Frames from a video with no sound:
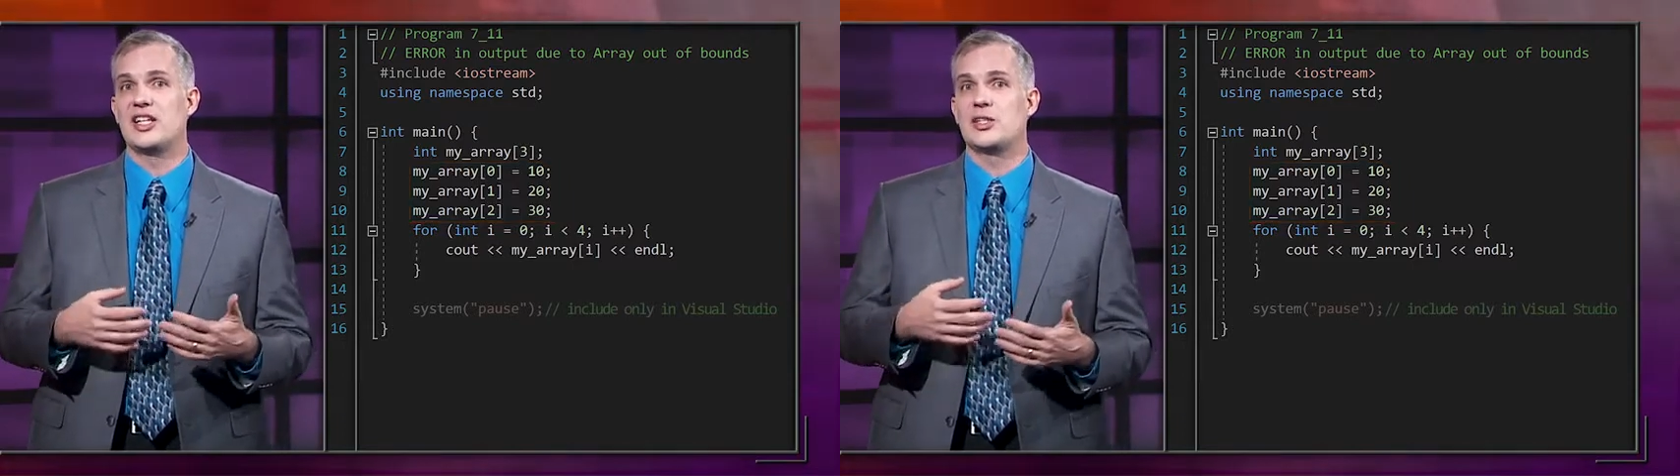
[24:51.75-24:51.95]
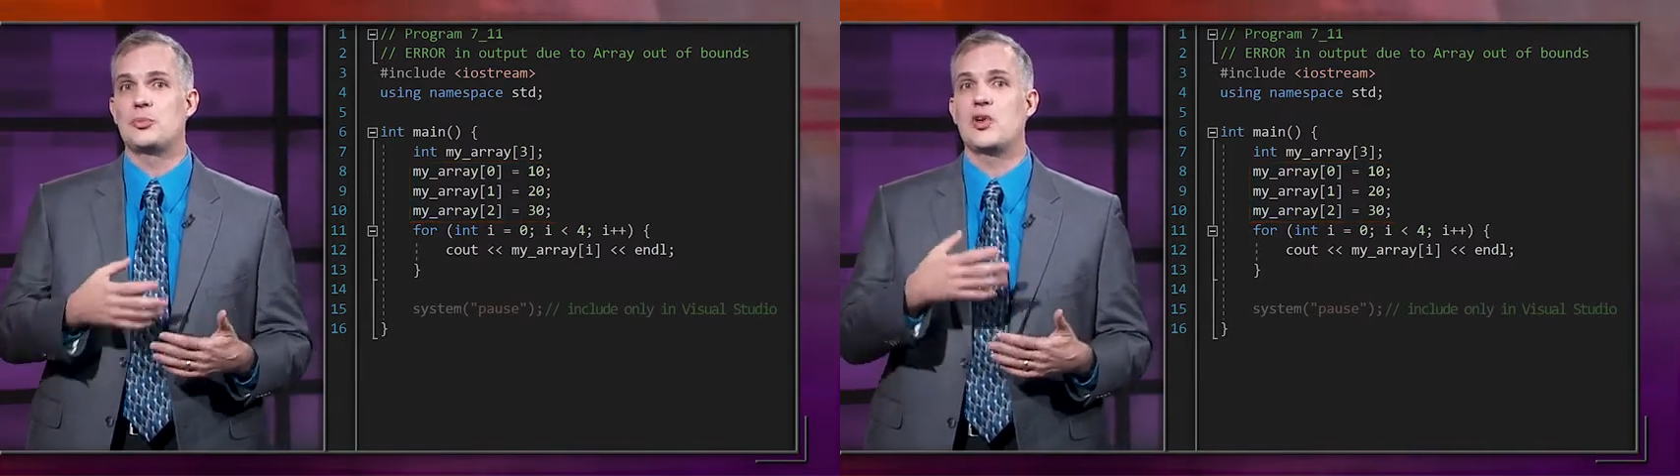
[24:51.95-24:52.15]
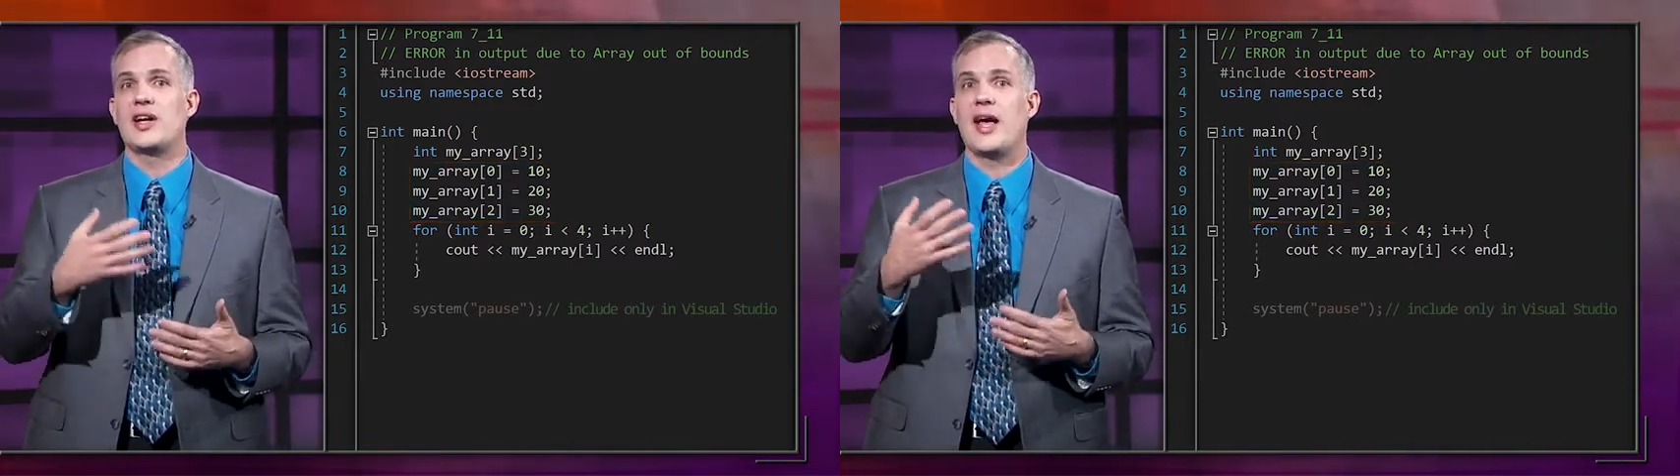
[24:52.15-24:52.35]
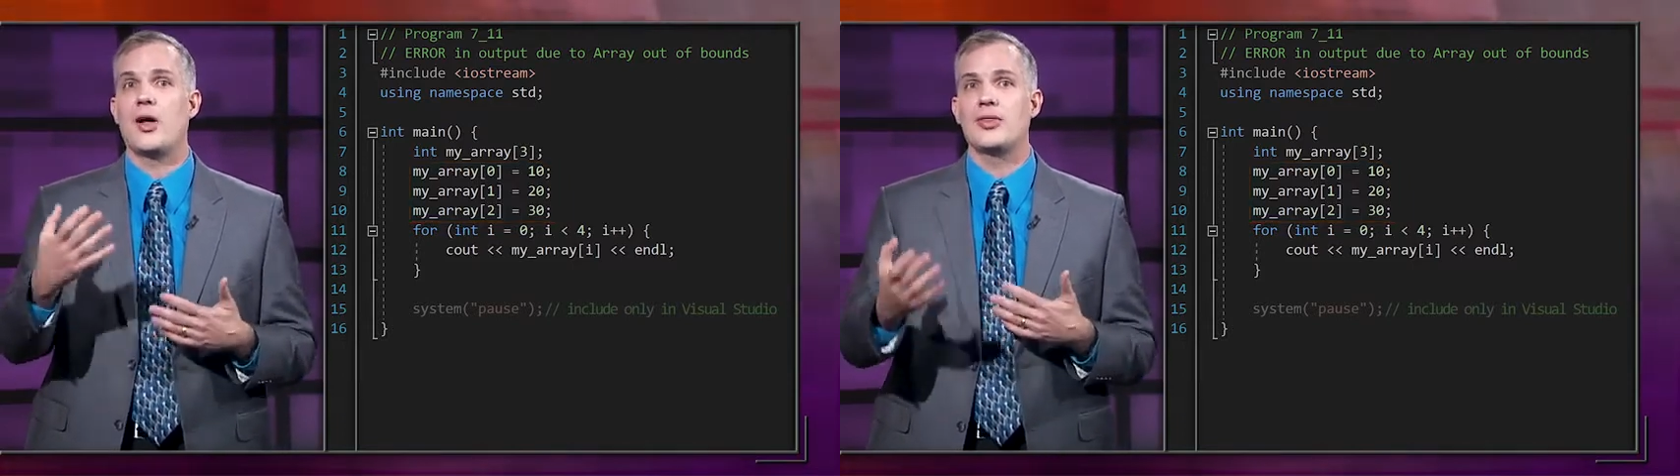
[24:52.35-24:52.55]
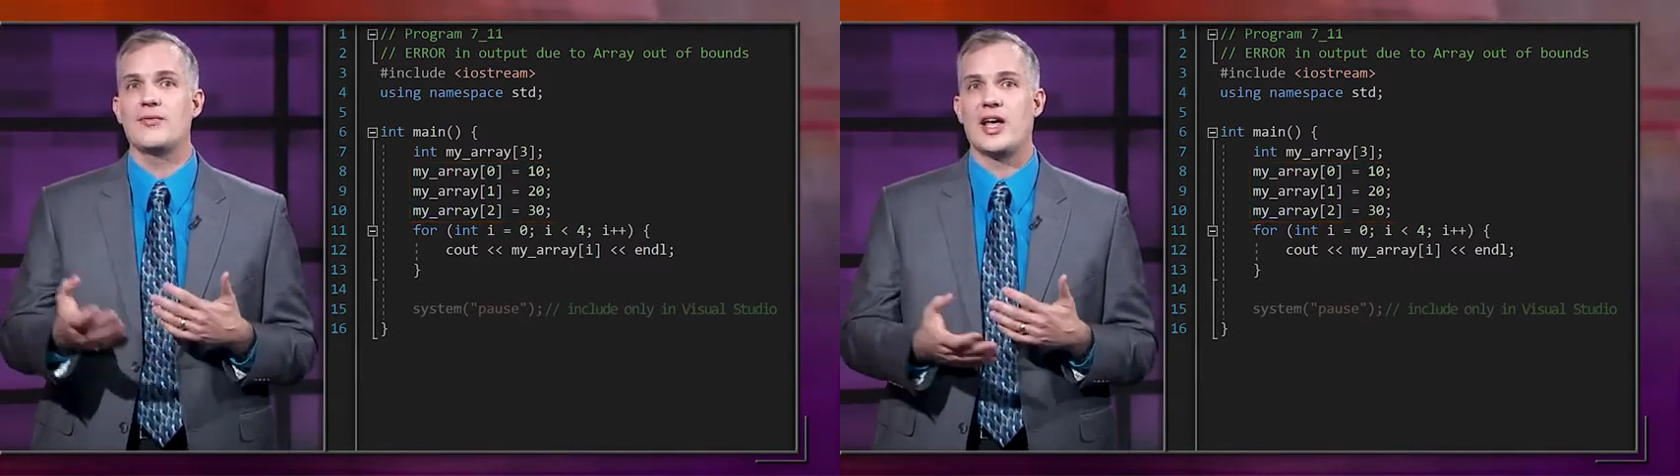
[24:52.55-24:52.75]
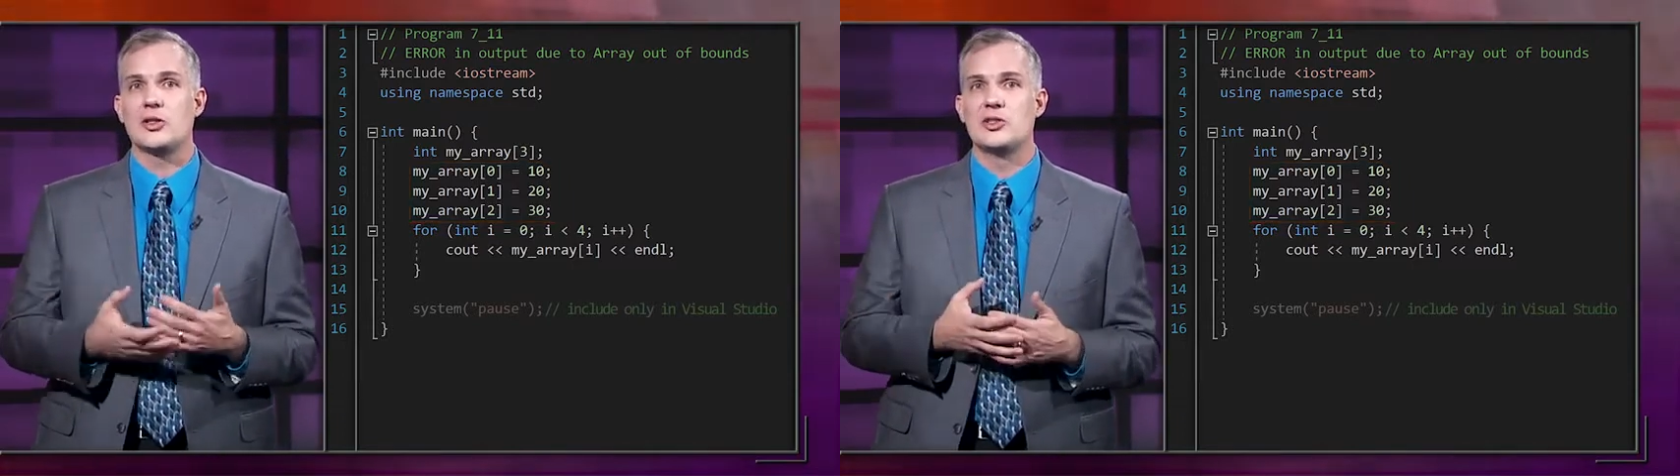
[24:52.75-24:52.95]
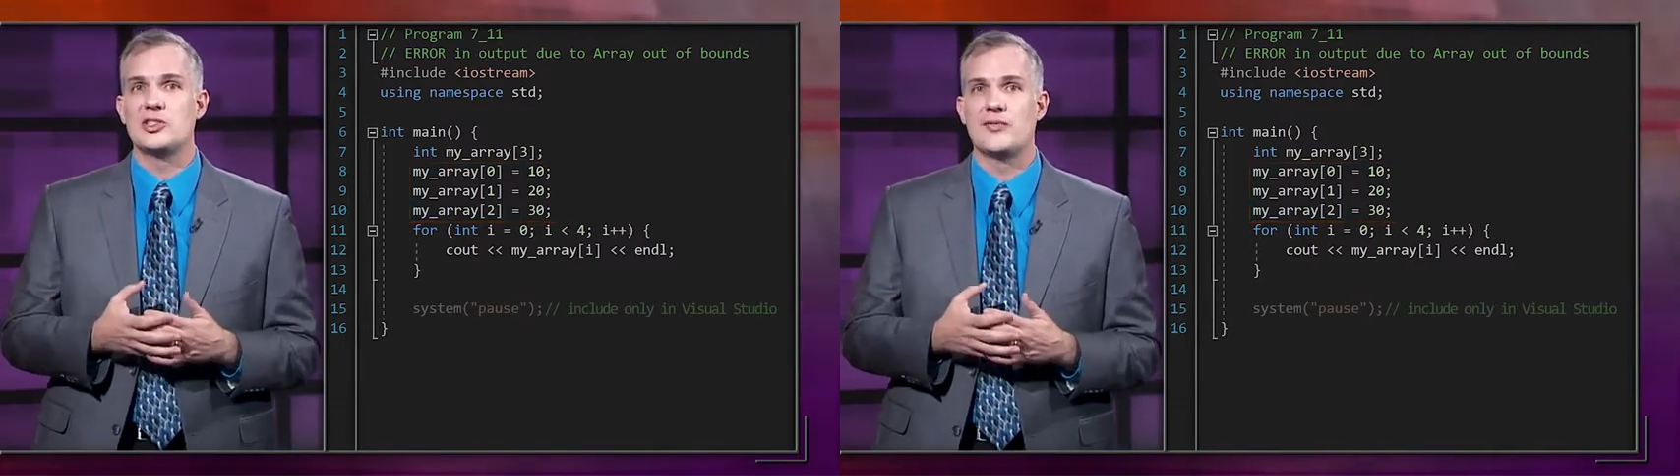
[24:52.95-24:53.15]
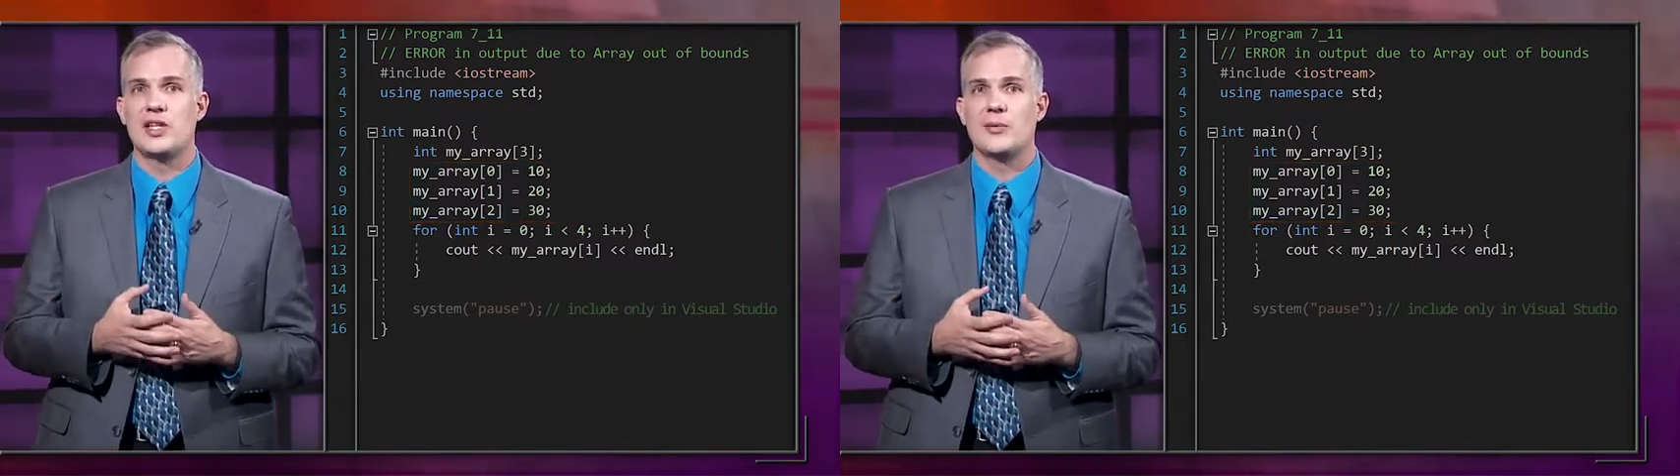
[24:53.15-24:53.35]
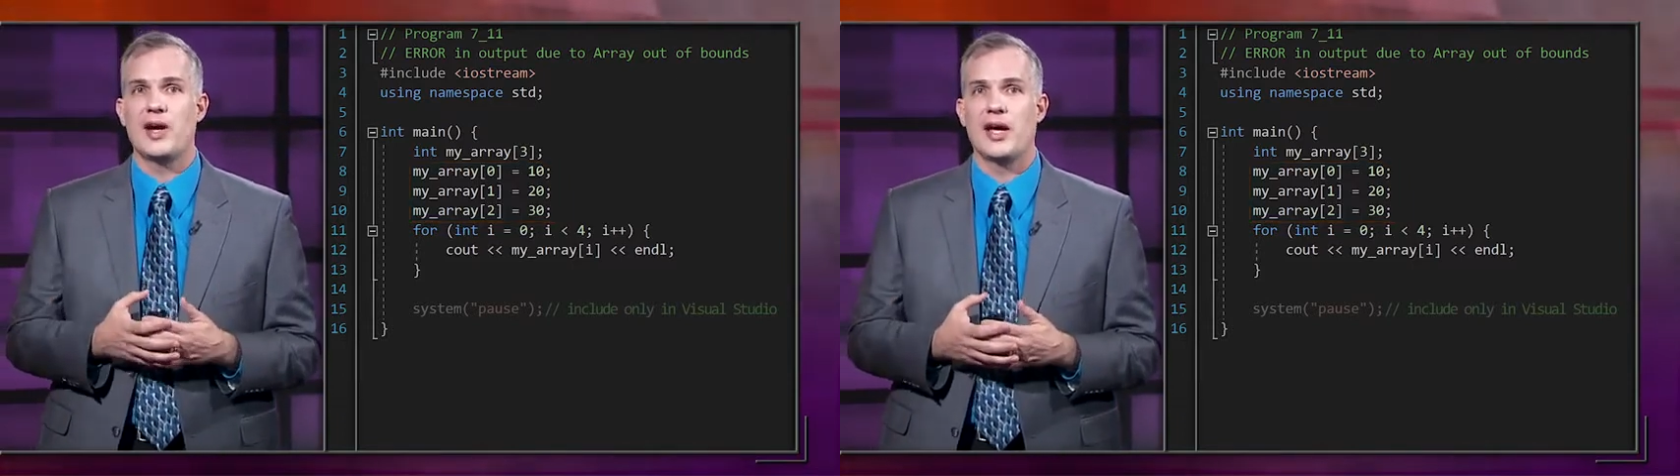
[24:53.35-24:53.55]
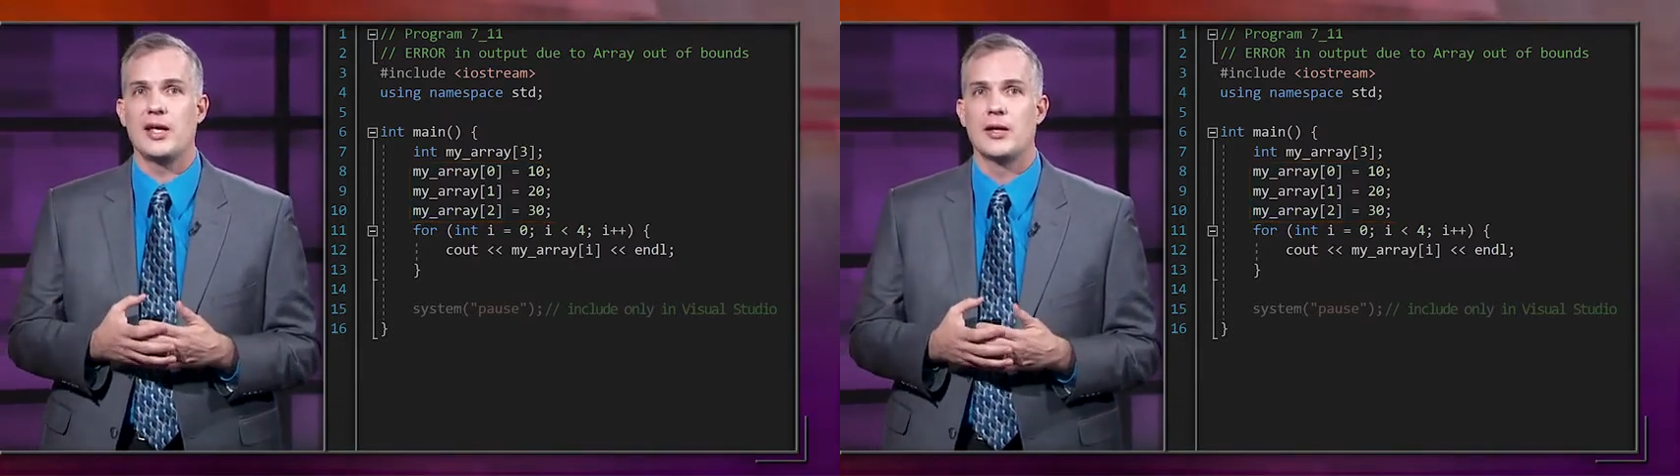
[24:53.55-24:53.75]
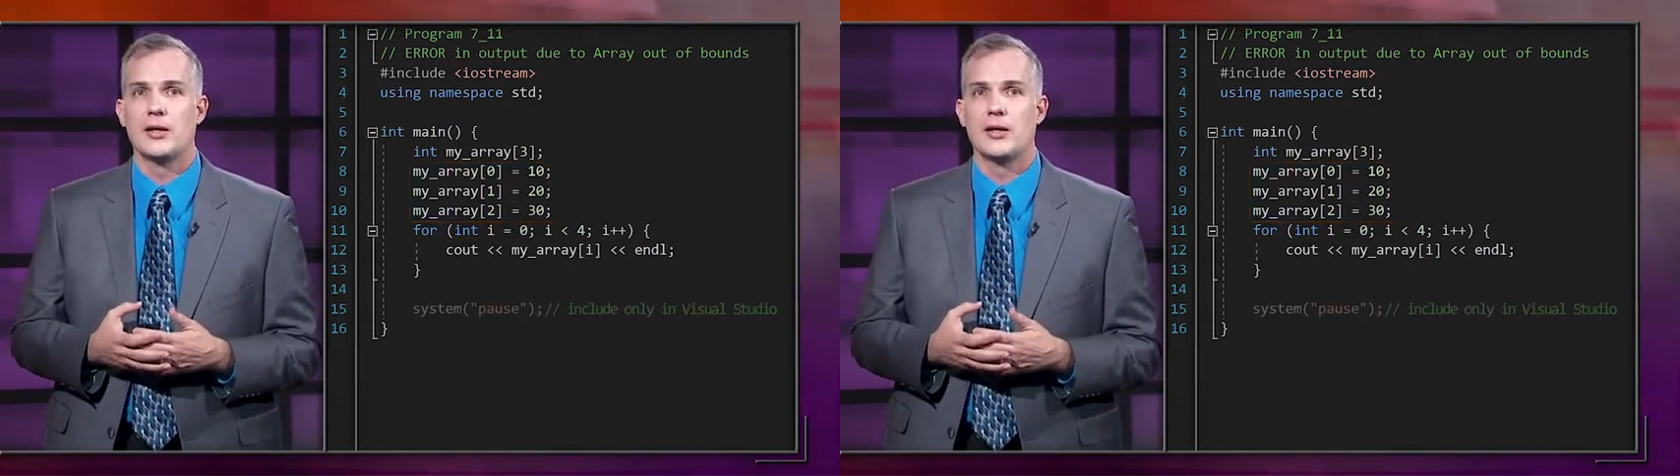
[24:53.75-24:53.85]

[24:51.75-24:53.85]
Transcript: to print out the values of the array.